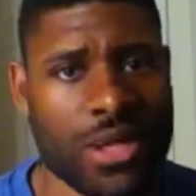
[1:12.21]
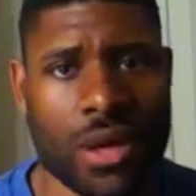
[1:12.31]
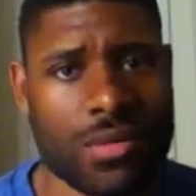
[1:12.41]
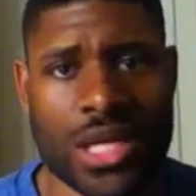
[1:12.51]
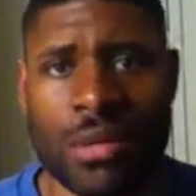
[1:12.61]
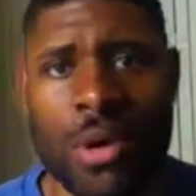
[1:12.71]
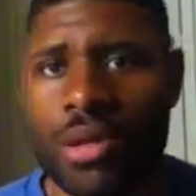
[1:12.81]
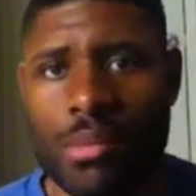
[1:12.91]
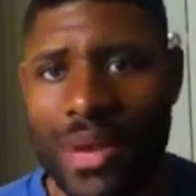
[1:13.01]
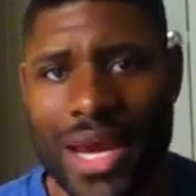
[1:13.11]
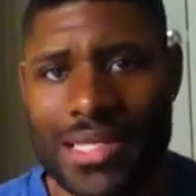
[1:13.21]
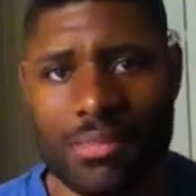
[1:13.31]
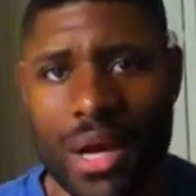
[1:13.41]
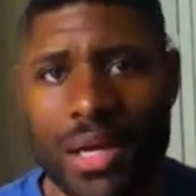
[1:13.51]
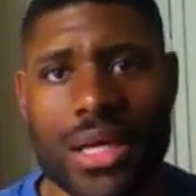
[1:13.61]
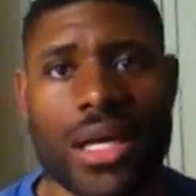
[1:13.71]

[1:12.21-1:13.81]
Don't tell them all the bads about it.